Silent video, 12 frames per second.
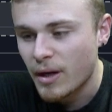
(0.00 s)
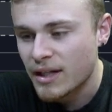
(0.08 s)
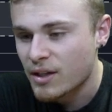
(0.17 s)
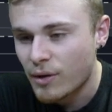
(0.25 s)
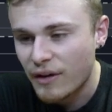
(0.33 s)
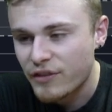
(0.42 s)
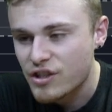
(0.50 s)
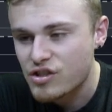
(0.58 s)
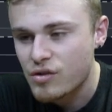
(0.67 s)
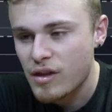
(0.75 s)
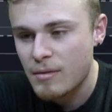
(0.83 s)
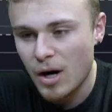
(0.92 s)
But in reference
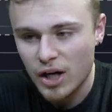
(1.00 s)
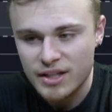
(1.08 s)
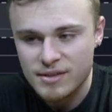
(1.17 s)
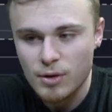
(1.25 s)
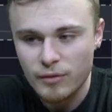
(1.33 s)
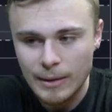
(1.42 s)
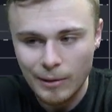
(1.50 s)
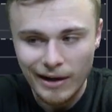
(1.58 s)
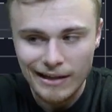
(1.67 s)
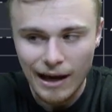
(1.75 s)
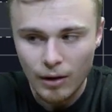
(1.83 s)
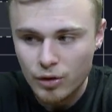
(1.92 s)
to the markets moving
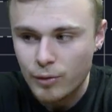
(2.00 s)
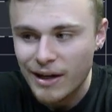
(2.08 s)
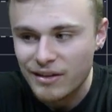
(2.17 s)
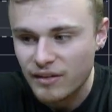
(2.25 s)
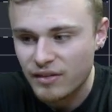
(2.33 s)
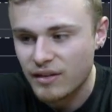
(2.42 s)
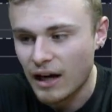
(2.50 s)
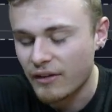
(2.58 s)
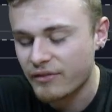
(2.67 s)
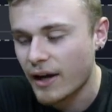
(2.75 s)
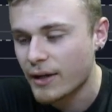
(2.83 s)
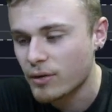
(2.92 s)
right now, crazy
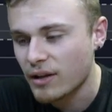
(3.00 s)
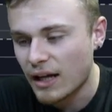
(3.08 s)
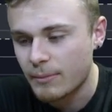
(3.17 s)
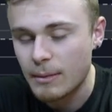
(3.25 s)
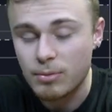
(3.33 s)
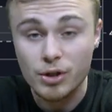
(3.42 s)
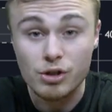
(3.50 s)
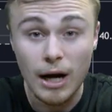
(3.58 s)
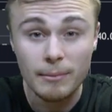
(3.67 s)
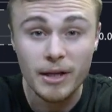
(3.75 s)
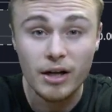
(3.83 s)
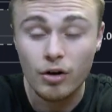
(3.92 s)
stuff. I know a lot of people are
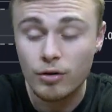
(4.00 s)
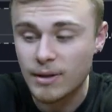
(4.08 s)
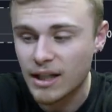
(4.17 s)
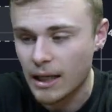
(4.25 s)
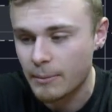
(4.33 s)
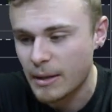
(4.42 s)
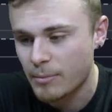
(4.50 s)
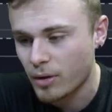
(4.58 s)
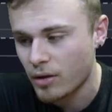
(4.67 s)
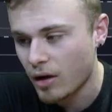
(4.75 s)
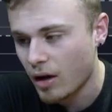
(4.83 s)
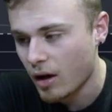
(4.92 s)
trapped at home. A lot of
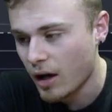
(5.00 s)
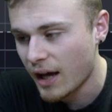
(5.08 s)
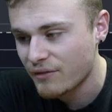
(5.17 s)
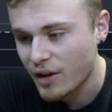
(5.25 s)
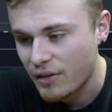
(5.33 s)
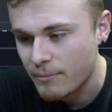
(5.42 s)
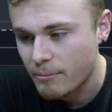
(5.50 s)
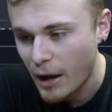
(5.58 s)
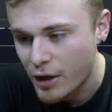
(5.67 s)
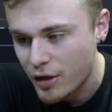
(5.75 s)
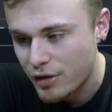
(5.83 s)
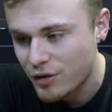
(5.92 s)
people uh, have nothing
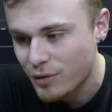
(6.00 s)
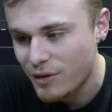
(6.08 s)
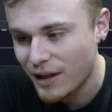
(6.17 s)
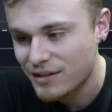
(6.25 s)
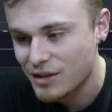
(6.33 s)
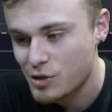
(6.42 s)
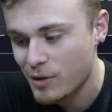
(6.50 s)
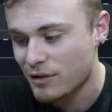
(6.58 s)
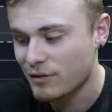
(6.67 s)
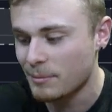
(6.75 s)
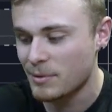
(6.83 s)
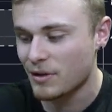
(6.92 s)
better to do than to
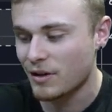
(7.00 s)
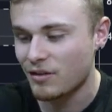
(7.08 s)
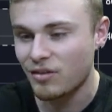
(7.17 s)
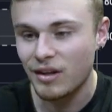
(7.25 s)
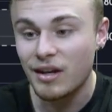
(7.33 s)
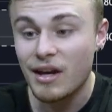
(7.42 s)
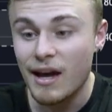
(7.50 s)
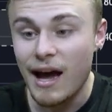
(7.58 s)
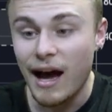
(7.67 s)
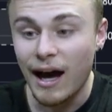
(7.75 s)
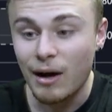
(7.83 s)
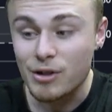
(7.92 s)
trade cryptocurrency,
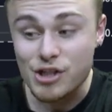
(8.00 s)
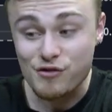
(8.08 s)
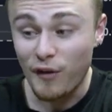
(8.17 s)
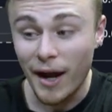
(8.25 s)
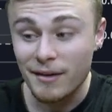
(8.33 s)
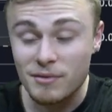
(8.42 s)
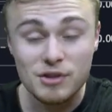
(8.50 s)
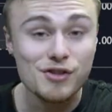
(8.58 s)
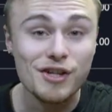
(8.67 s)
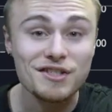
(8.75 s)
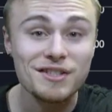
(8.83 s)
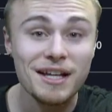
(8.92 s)
uh, which is fine. It's
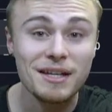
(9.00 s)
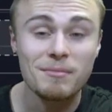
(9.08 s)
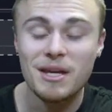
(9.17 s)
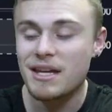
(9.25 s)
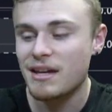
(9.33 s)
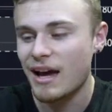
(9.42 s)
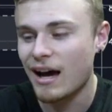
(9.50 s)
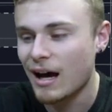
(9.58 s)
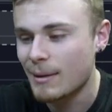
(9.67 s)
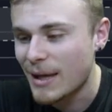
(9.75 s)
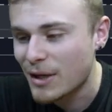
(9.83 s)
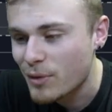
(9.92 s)
it's just like me.
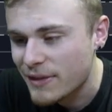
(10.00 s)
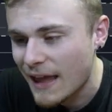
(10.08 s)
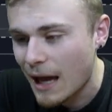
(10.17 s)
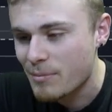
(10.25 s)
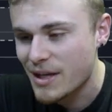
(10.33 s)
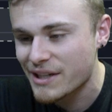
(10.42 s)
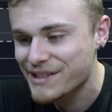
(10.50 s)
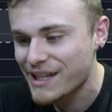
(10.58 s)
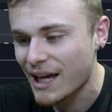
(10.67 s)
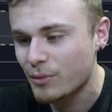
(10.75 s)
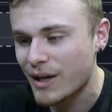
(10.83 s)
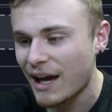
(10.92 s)
Um, and with that being
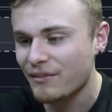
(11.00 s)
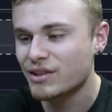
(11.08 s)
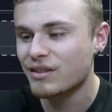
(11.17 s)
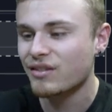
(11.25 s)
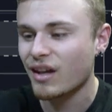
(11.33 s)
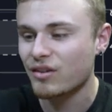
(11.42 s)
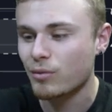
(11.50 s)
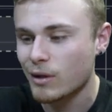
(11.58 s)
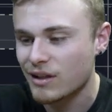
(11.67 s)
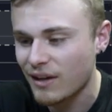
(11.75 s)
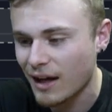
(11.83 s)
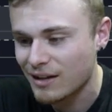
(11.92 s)
said, we have to discuss
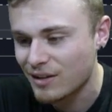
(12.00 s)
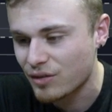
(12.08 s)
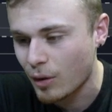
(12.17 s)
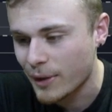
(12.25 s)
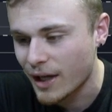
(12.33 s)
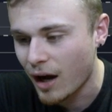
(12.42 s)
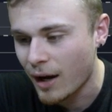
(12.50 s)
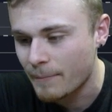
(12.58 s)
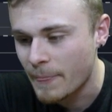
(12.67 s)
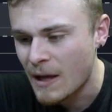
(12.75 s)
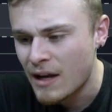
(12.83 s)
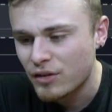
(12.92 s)
what exactly is going
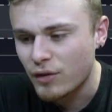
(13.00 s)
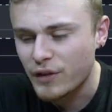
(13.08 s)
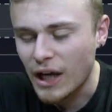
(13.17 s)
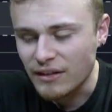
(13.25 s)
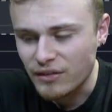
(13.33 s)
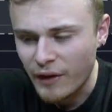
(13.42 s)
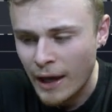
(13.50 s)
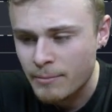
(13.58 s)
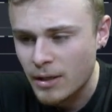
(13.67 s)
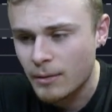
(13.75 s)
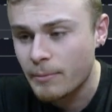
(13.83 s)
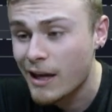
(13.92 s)
on. So if you guys have had
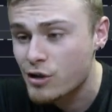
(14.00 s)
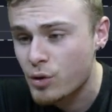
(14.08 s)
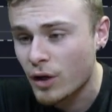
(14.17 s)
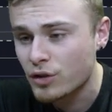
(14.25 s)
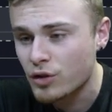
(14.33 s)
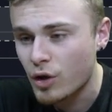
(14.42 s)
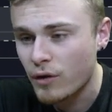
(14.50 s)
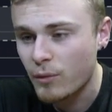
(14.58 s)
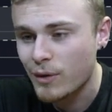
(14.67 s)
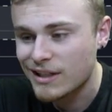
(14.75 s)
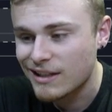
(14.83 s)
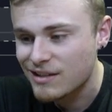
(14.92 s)
me on Patreon, you know that
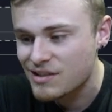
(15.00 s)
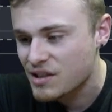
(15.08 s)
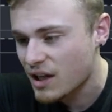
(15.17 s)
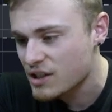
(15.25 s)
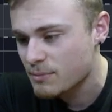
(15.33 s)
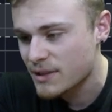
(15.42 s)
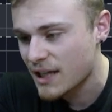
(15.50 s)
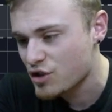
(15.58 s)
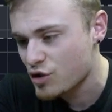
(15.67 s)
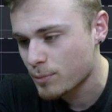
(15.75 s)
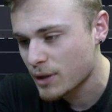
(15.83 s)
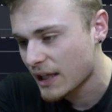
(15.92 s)
we did discuss
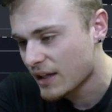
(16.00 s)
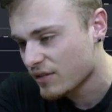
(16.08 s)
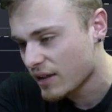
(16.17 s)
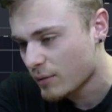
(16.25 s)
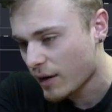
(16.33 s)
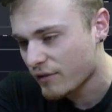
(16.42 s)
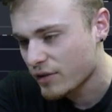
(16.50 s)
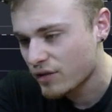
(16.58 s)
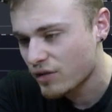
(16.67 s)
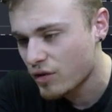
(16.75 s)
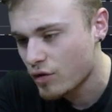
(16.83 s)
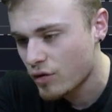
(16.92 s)
potential plays in
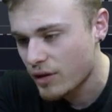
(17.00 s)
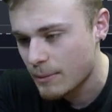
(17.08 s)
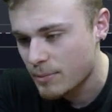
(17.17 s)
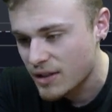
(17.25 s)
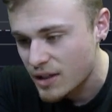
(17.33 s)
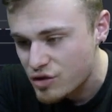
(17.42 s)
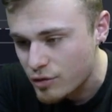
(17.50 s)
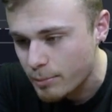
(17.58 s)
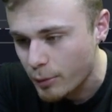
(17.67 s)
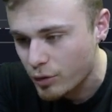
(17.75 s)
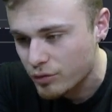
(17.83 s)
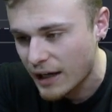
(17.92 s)
reference to the potential
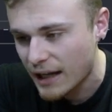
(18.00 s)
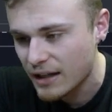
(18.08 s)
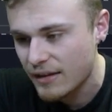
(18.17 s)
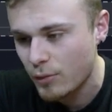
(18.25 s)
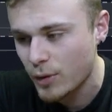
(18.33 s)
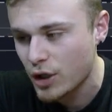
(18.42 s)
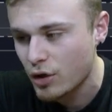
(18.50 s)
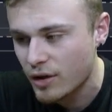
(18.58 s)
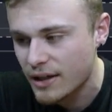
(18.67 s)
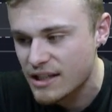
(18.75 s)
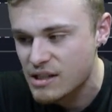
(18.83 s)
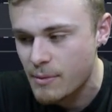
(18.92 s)
bull rally that we
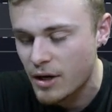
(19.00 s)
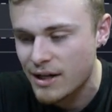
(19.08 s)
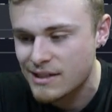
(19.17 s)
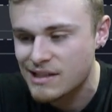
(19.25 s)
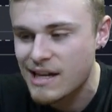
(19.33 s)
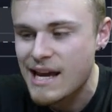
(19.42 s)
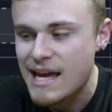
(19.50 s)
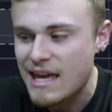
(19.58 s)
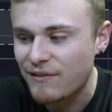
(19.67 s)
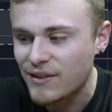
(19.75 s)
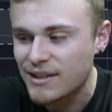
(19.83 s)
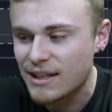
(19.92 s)
could experience
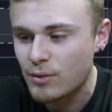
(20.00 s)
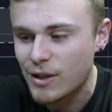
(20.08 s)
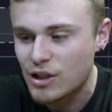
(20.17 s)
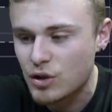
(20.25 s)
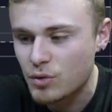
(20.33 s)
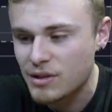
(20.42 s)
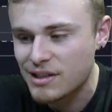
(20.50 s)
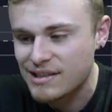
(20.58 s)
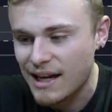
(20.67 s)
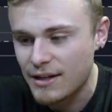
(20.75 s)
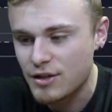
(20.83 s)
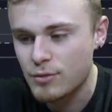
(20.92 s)
if indeed we do
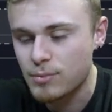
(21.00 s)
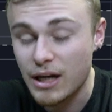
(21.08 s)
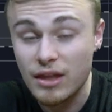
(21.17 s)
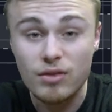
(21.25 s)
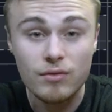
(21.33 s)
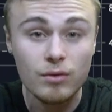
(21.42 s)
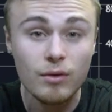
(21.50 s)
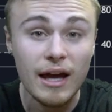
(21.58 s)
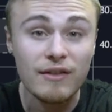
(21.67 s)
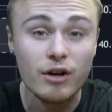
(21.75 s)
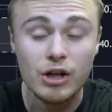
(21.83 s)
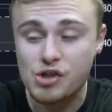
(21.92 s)
decide to break through
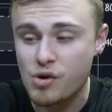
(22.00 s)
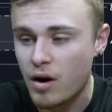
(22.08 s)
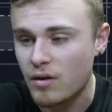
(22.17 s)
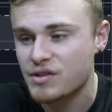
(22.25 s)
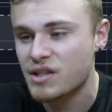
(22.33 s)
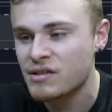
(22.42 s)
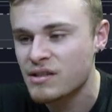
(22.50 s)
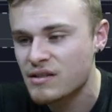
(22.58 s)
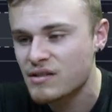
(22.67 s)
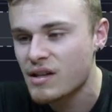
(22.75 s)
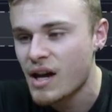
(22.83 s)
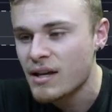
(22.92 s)
a very strong
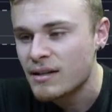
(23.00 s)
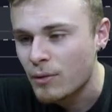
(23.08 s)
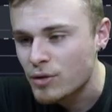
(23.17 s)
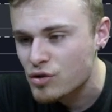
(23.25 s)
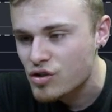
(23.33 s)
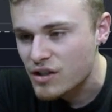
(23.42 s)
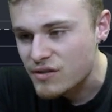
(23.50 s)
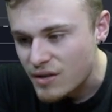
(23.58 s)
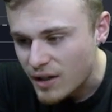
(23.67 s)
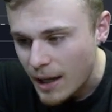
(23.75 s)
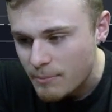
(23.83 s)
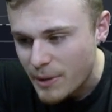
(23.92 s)
resistance. Now, when you just
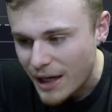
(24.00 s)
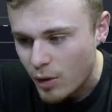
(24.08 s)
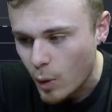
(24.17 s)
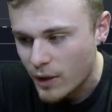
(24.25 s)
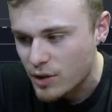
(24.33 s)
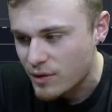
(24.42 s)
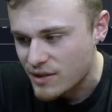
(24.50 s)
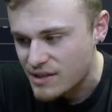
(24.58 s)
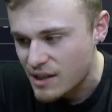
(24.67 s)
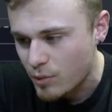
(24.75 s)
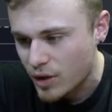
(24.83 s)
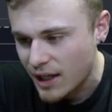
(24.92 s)
look at Bitcoin, you can
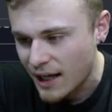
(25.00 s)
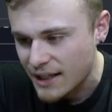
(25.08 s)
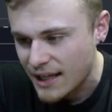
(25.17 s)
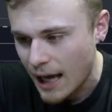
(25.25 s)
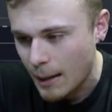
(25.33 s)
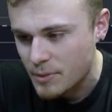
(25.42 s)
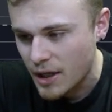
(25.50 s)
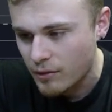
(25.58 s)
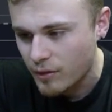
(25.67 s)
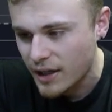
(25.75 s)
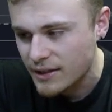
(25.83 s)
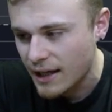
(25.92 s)
see we're kind of capped
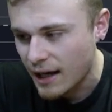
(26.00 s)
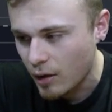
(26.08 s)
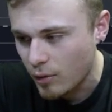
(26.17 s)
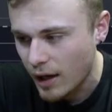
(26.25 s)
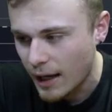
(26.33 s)
out right now.